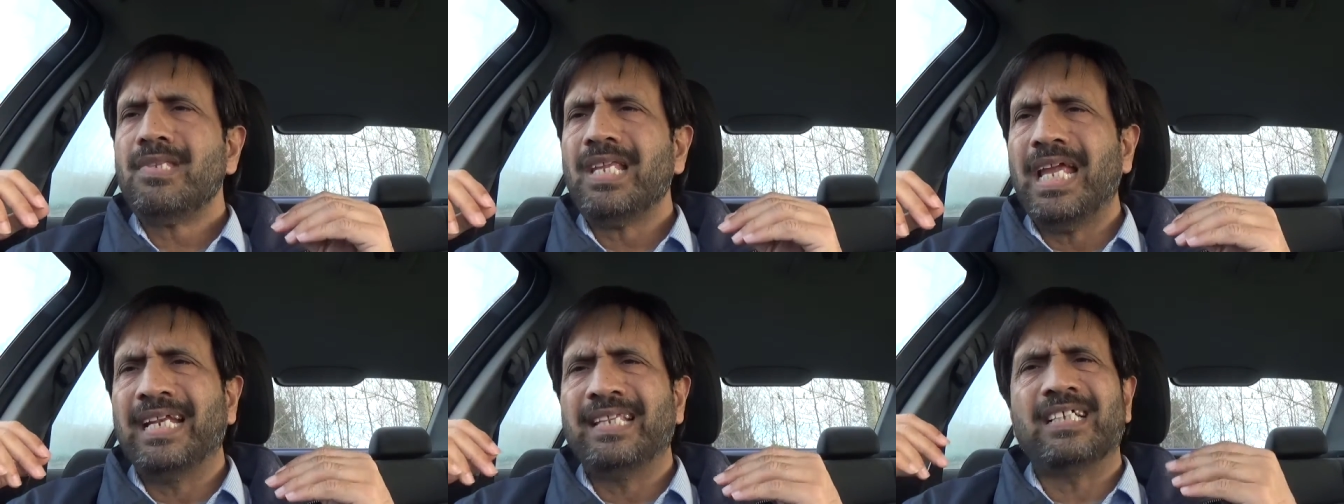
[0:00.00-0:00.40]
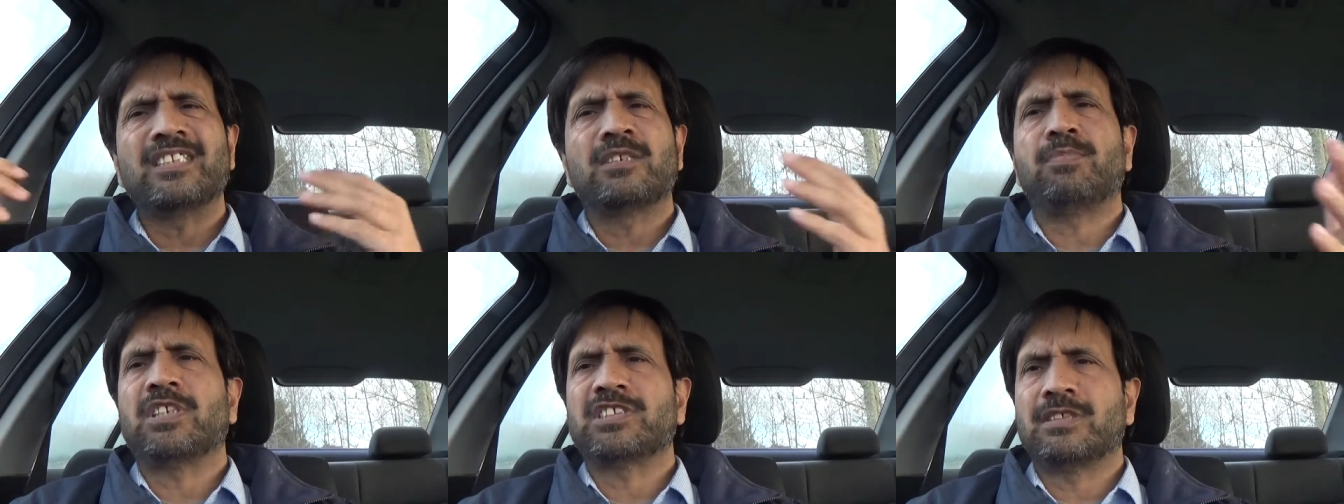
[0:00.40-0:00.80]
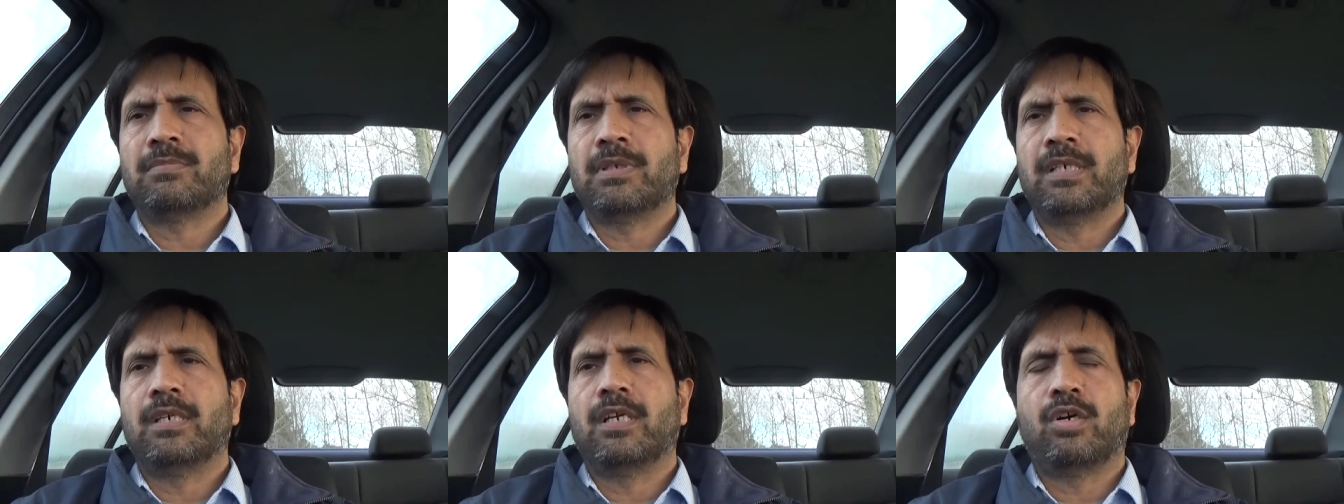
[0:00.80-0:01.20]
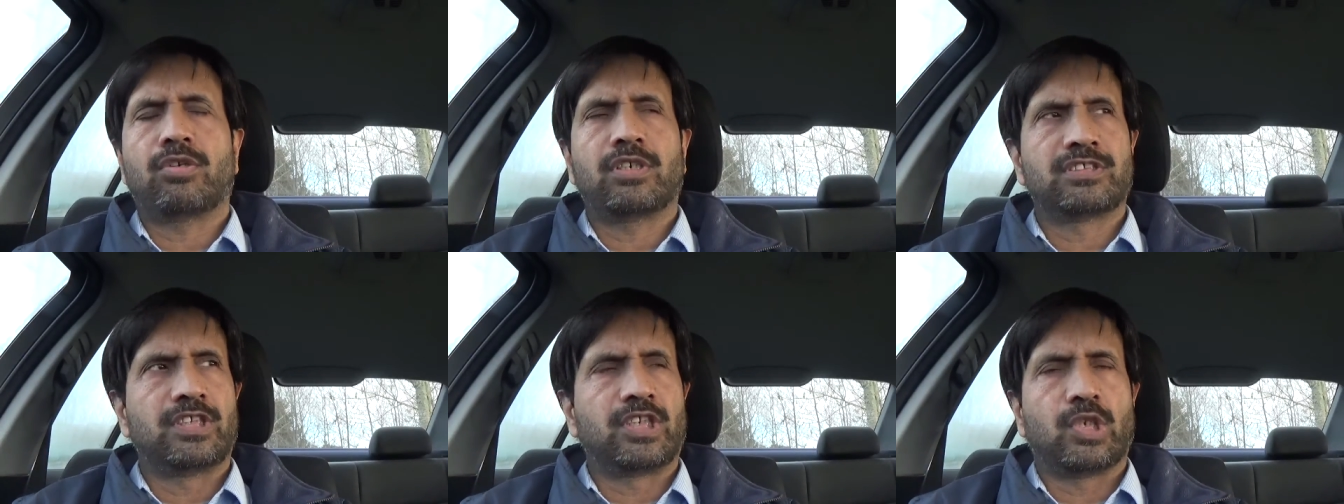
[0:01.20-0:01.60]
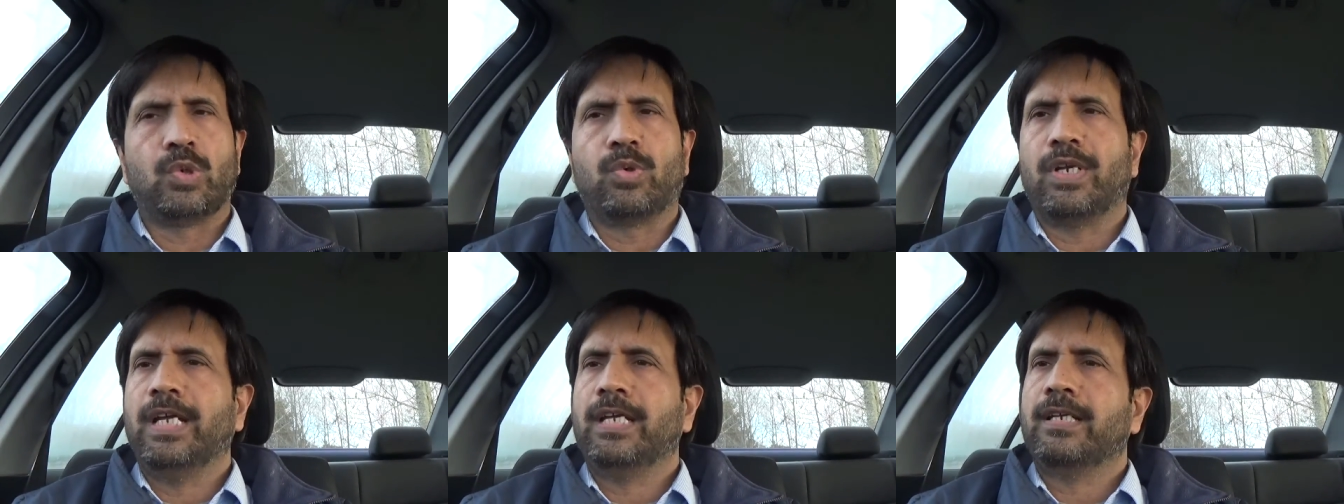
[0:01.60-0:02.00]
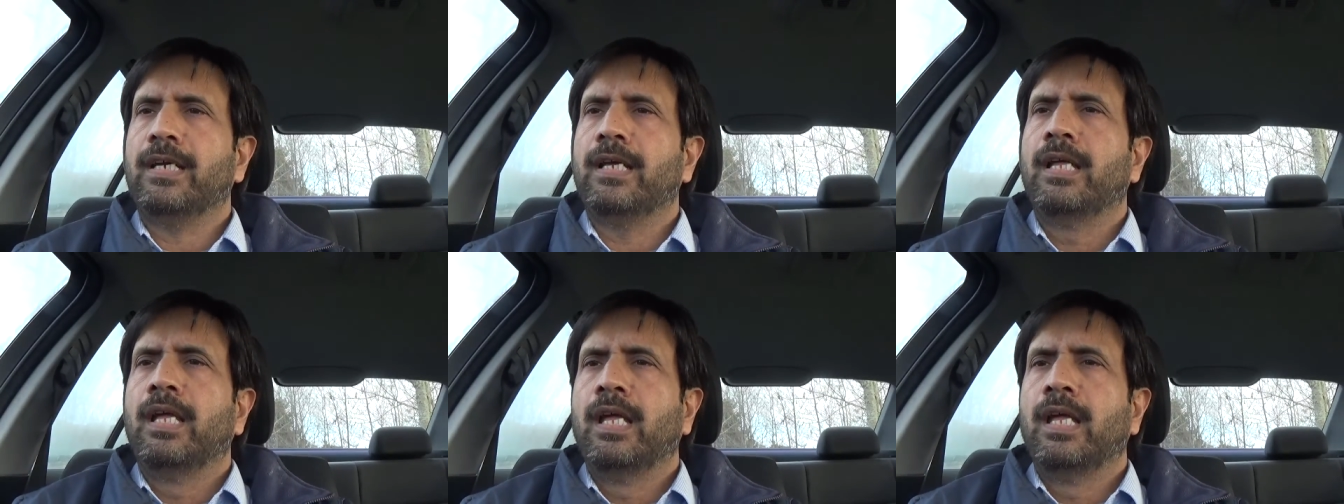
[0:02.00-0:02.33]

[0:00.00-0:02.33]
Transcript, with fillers: and other possible auras include like uh,